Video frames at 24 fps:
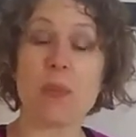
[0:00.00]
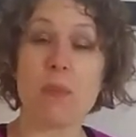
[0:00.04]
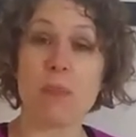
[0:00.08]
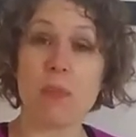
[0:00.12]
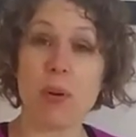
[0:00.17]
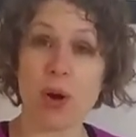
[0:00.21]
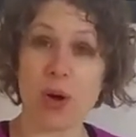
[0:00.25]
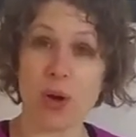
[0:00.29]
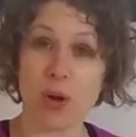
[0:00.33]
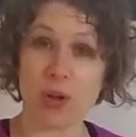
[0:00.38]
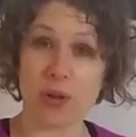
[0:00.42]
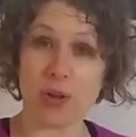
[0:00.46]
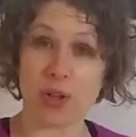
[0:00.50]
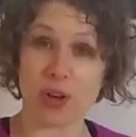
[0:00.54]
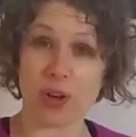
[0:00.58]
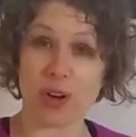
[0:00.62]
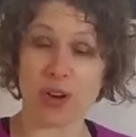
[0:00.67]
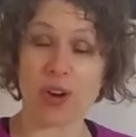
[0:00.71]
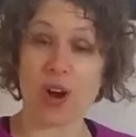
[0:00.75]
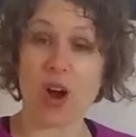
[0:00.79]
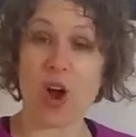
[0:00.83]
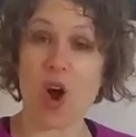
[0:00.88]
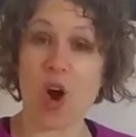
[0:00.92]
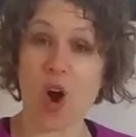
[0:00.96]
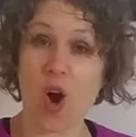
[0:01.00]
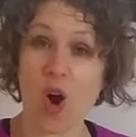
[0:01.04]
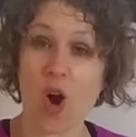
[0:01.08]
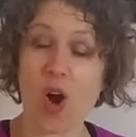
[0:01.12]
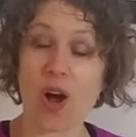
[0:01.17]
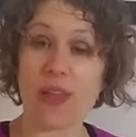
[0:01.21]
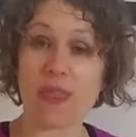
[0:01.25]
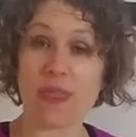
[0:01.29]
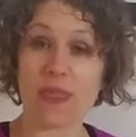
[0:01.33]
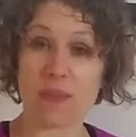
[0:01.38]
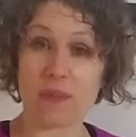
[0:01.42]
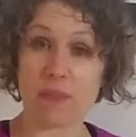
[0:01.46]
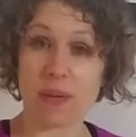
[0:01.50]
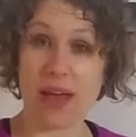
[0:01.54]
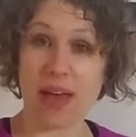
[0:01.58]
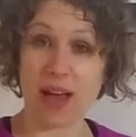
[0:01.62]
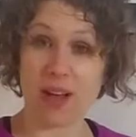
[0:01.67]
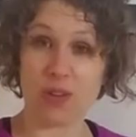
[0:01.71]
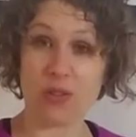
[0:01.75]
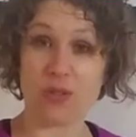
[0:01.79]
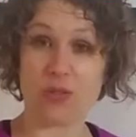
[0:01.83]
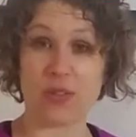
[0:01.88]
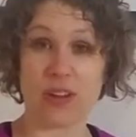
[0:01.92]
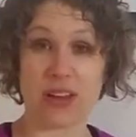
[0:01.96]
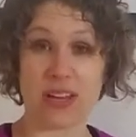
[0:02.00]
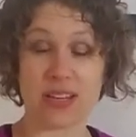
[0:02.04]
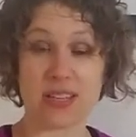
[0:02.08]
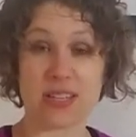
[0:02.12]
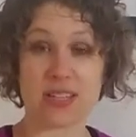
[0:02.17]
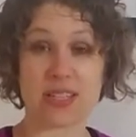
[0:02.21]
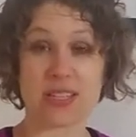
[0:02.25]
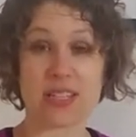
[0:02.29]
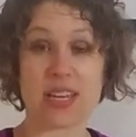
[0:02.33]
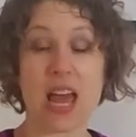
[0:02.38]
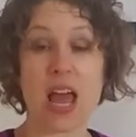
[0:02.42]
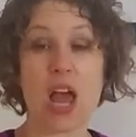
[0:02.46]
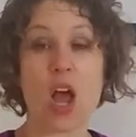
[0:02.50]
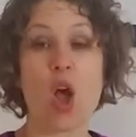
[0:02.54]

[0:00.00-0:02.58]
puller on the pelvis,